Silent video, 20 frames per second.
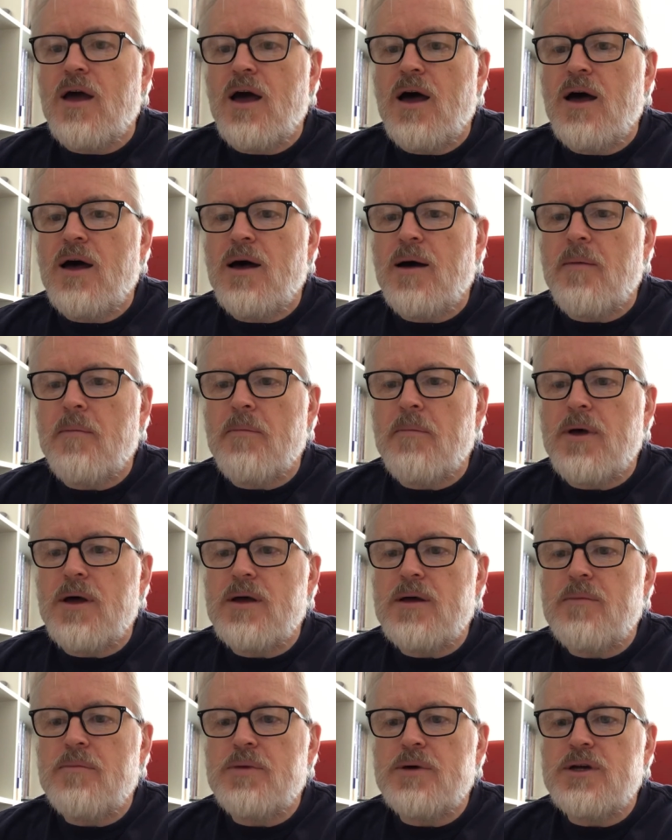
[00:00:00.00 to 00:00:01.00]

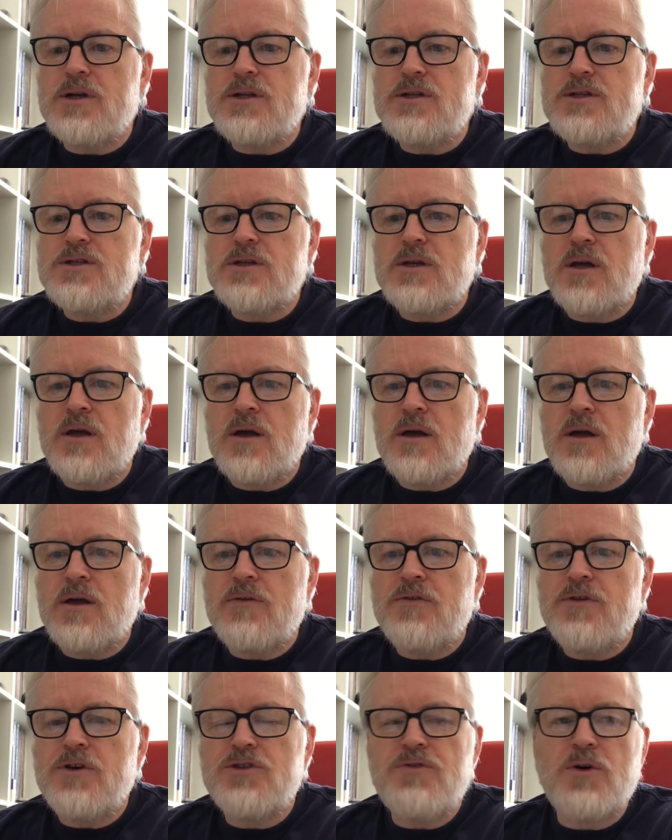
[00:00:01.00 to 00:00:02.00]

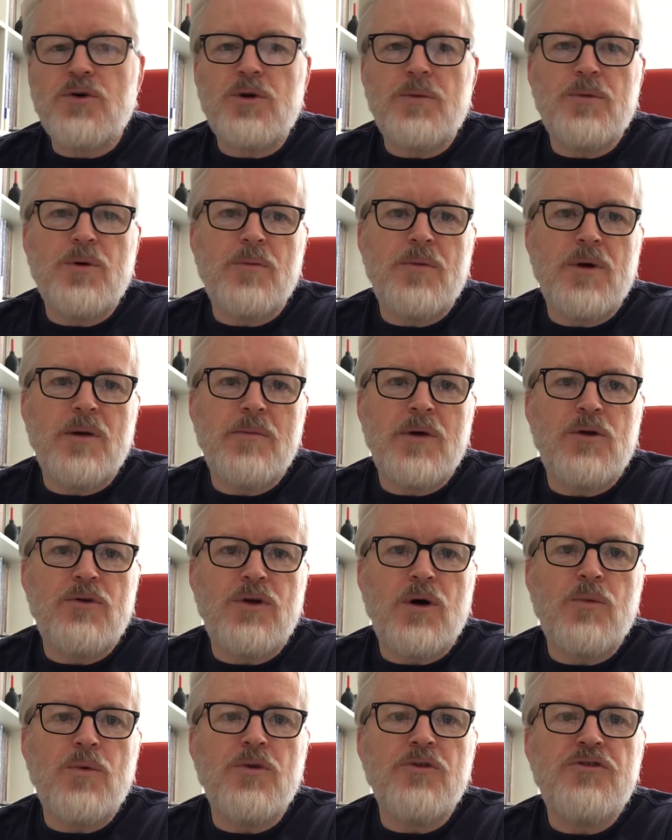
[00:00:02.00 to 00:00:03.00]
First record I bought by mail order,
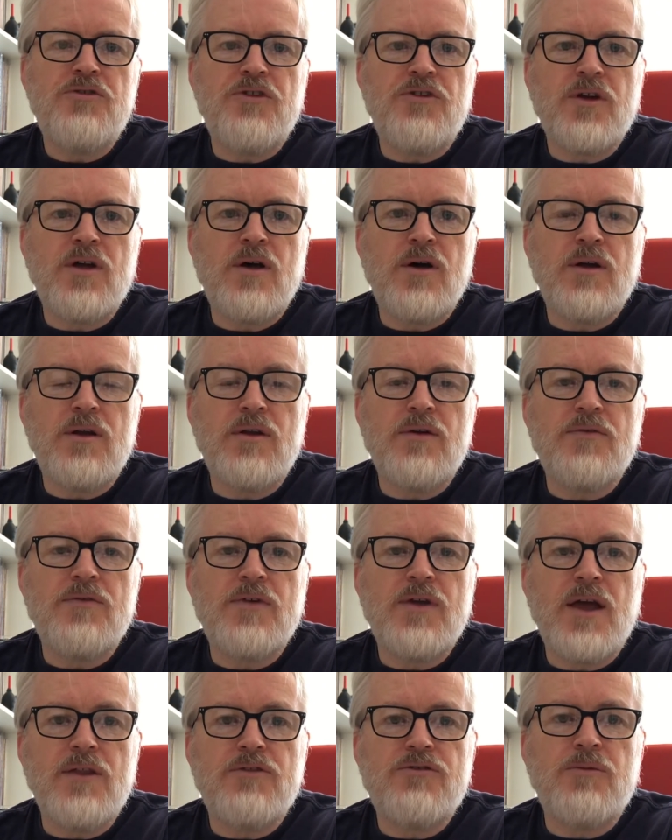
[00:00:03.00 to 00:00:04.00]
I wanted to kind of
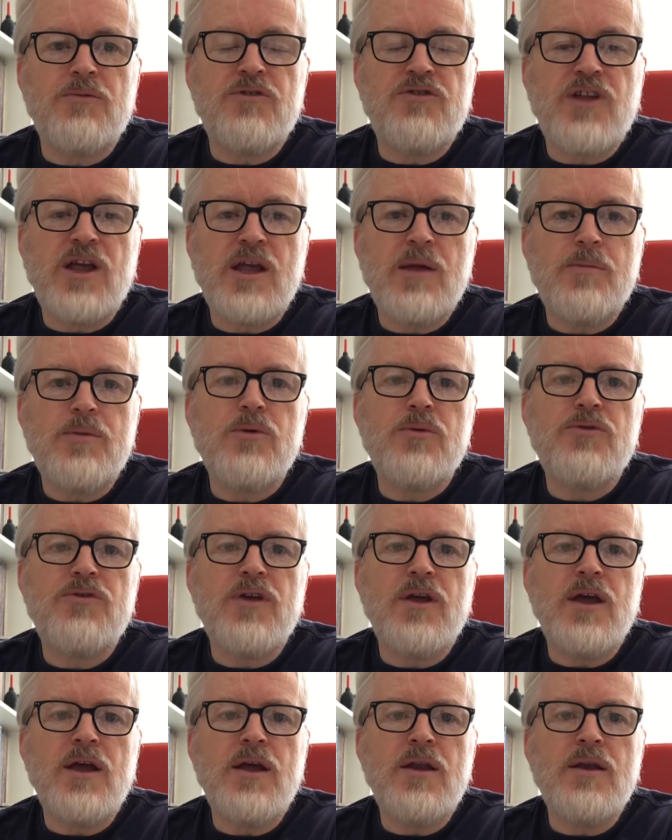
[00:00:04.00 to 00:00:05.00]
get some staples
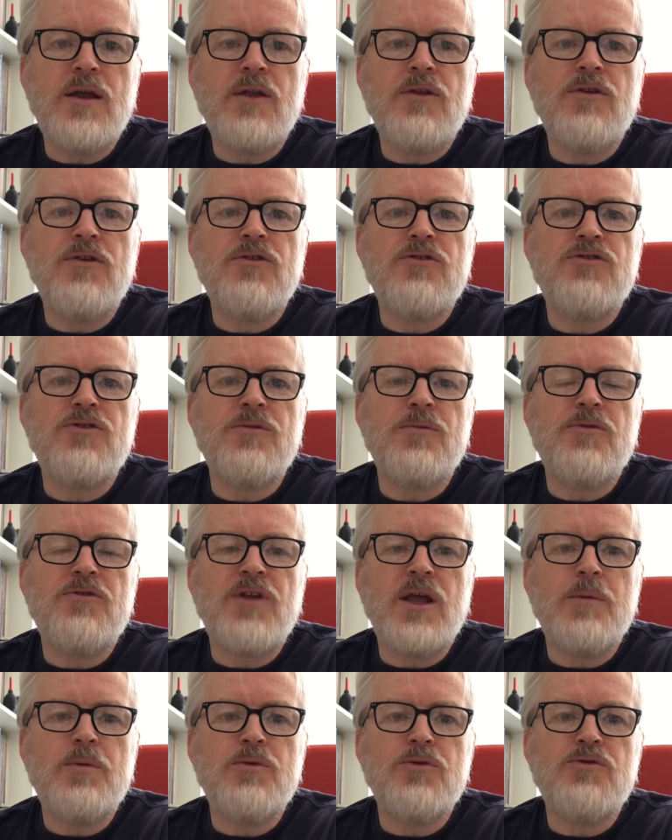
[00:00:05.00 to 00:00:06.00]
in, and some
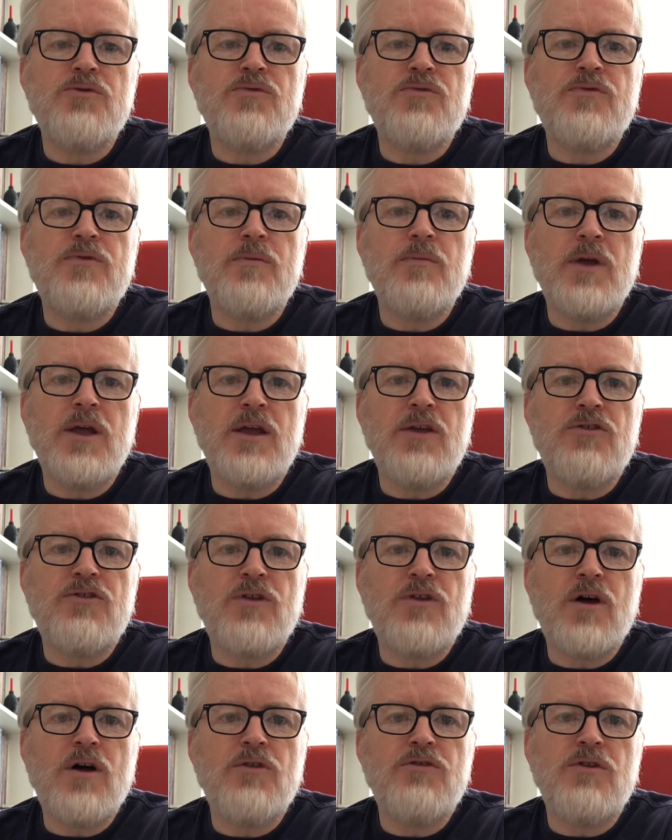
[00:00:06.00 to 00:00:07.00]
staples for me
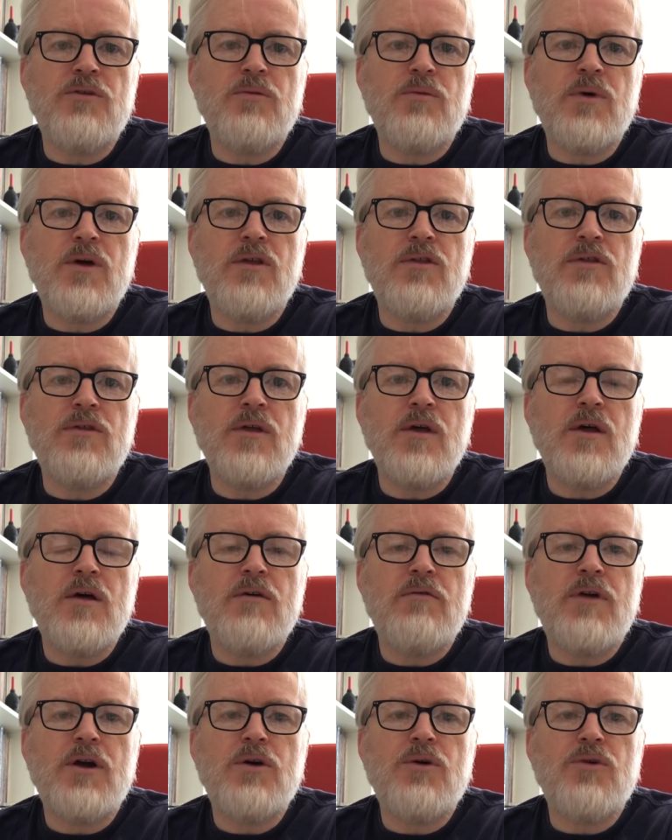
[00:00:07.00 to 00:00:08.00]
started with
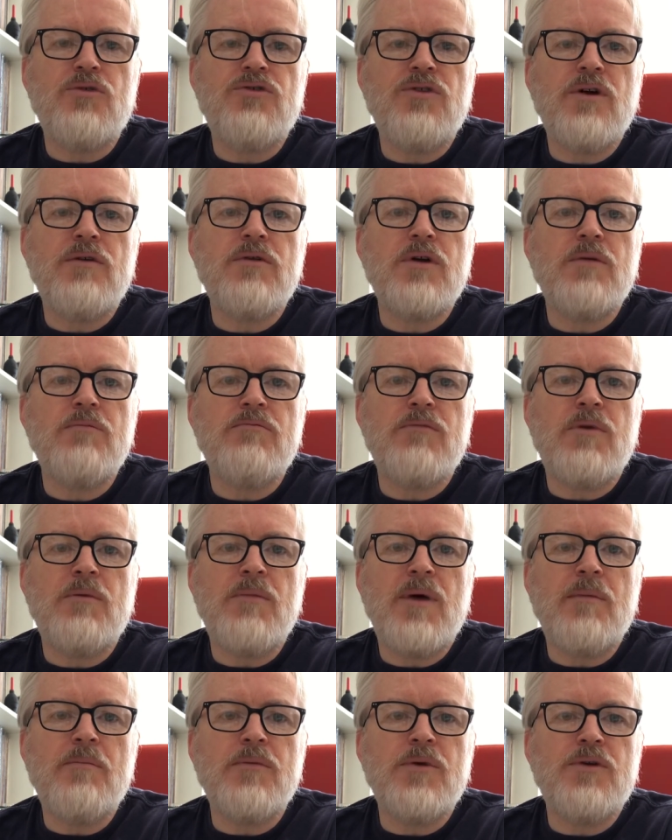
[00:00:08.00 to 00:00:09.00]
records I
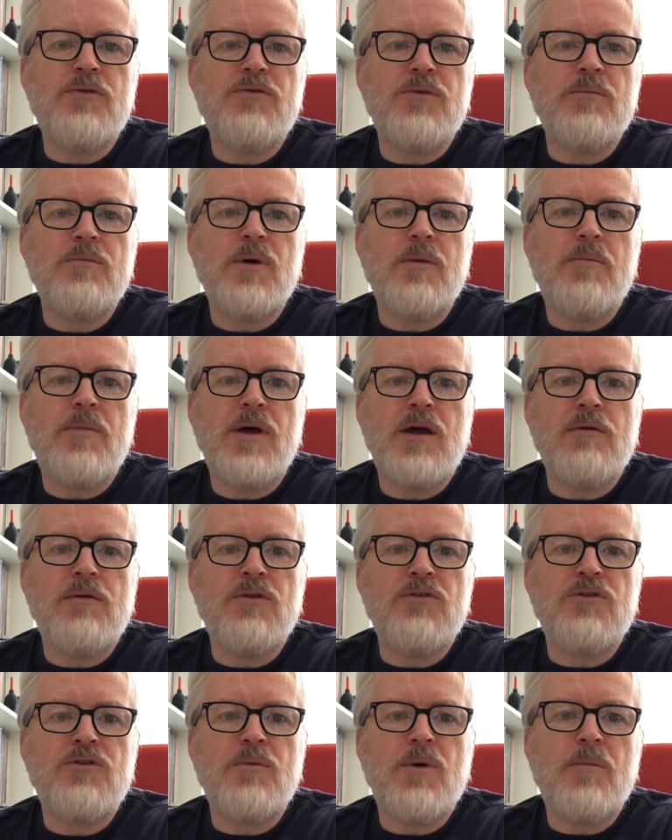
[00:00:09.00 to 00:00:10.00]
remembered from my
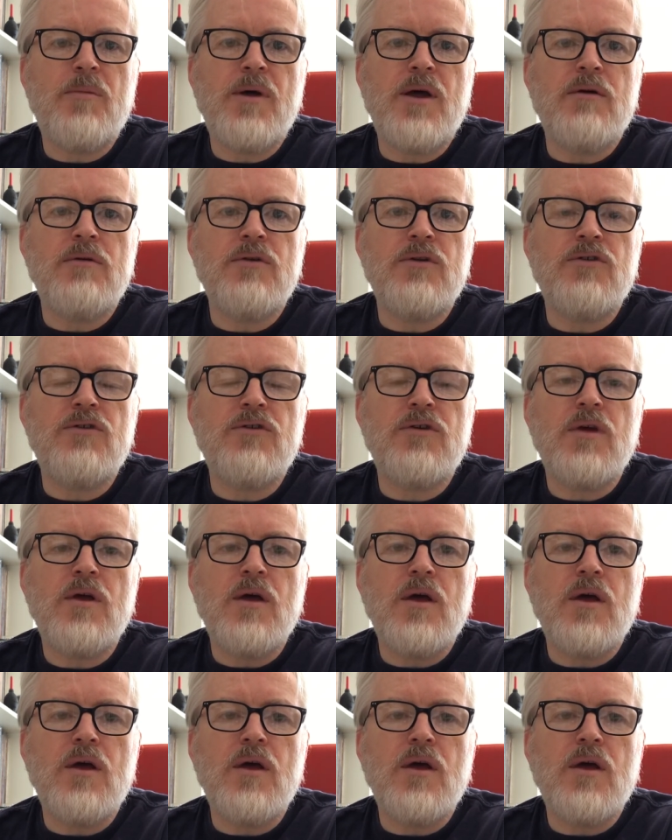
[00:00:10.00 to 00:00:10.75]
parents. So my parents